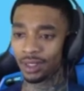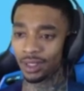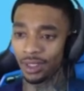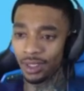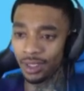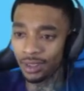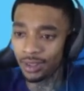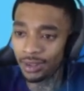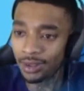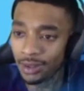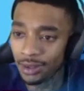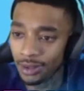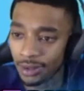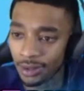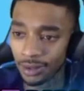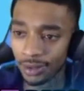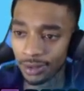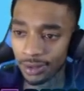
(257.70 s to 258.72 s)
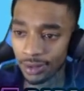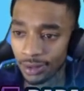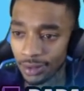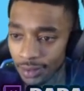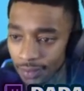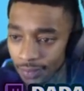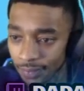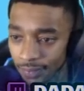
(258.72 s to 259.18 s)

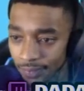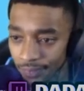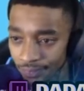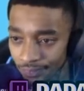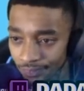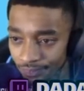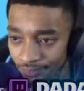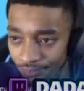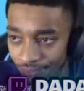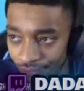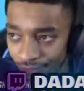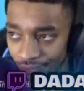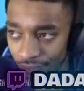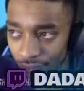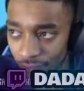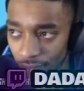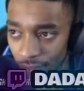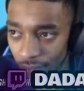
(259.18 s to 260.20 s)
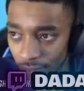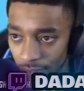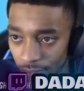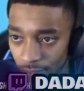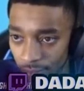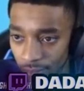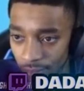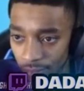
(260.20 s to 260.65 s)

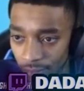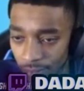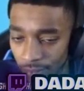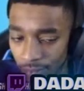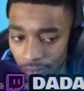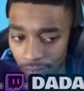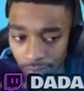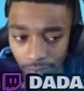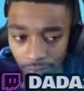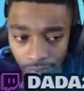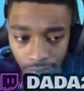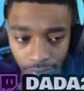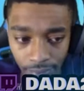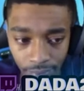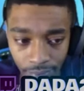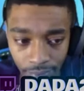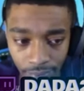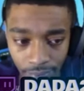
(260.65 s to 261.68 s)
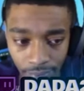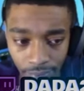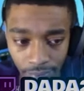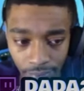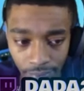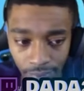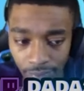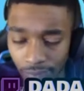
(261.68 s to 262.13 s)

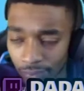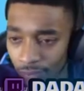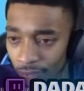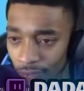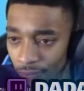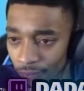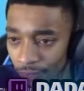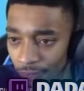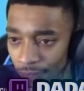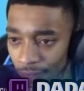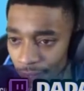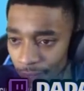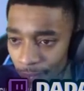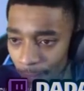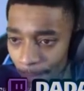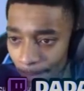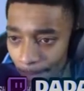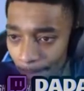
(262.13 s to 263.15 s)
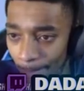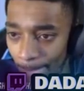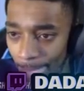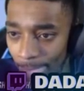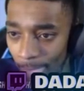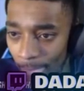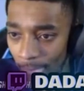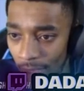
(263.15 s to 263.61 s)

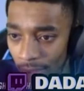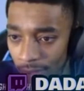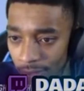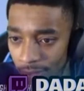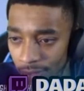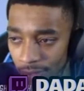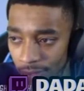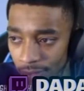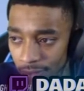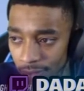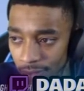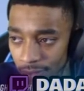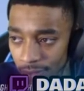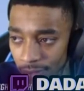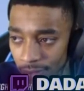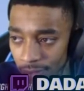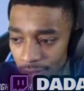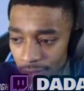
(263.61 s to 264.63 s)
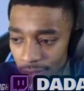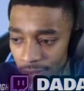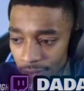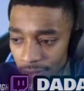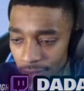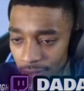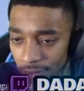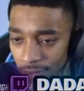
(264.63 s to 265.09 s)

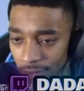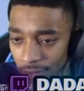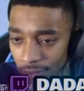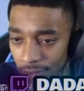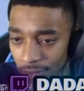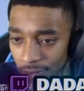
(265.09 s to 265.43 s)
(silence)